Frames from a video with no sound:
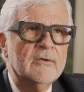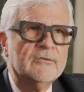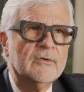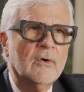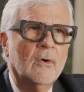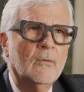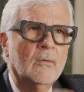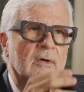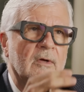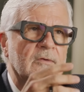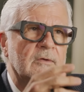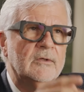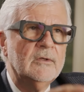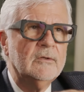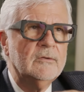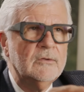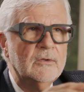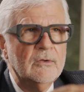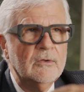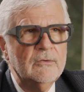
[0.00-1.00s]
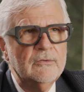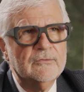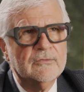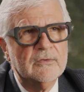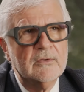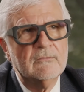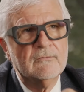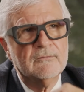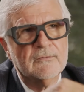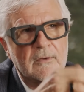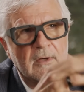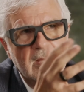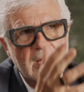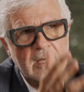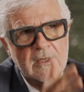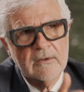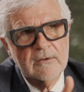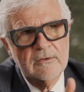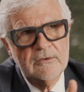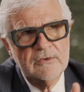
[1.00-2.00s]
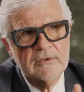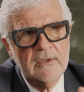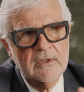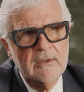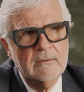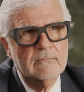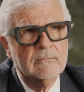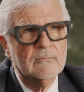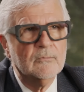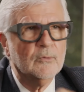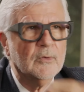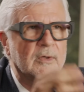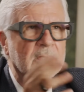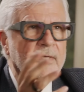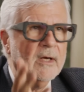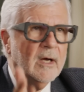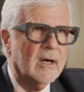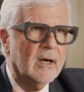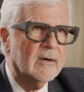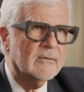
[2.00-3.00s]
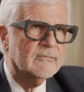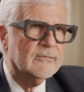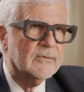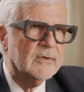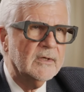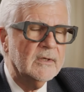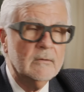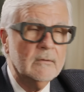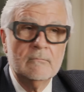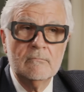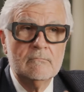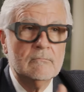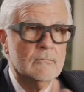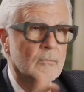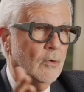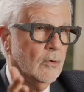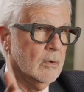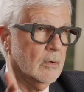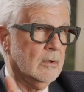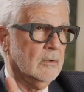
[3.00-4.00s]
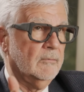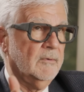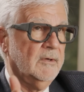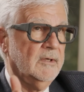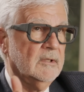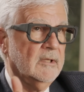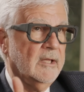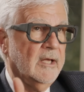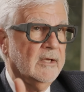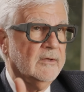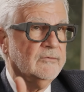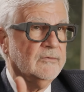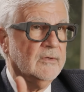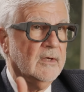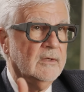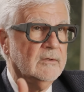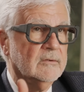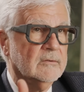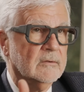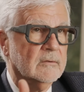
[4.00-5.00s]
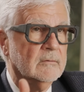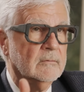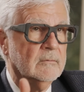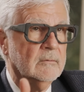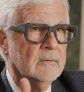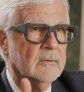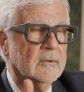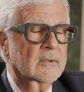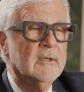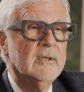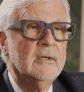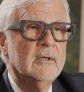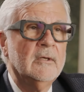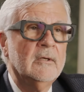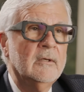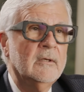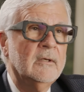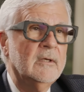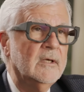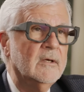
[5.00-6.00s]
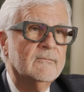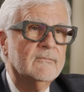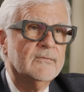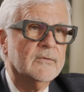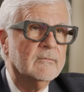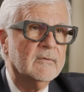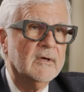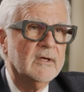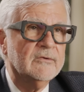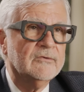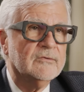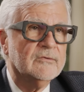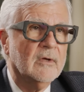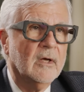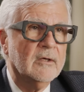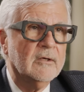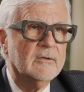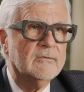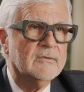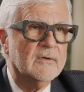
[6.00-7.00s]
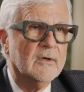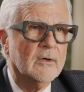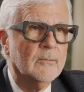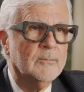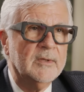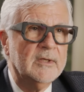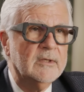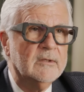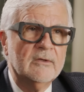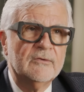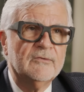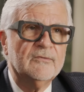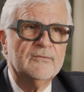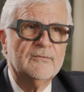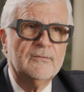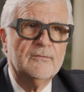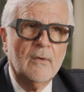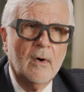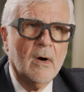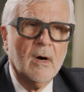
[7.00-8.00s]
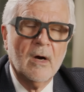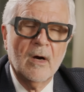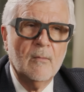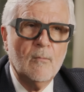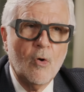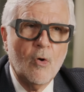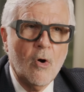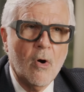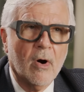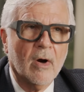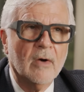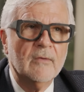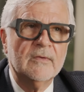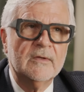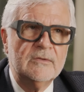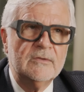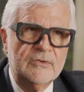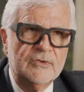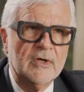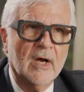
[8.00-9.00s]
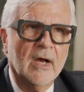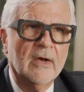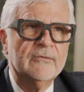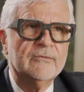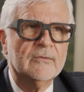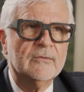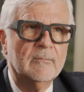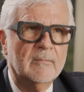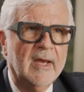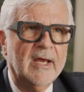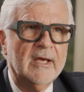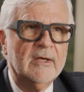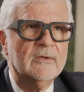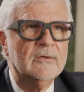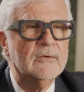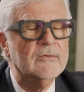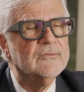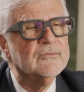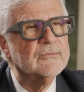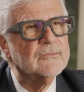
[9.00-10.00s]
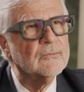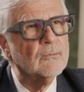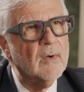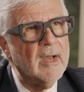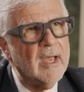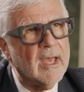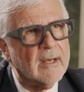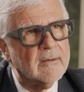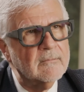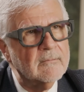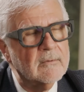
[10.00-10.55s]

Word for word: So whether you use it for energy, recovery, or relaxation, infrared sauna therapy does far more than just make you sweat.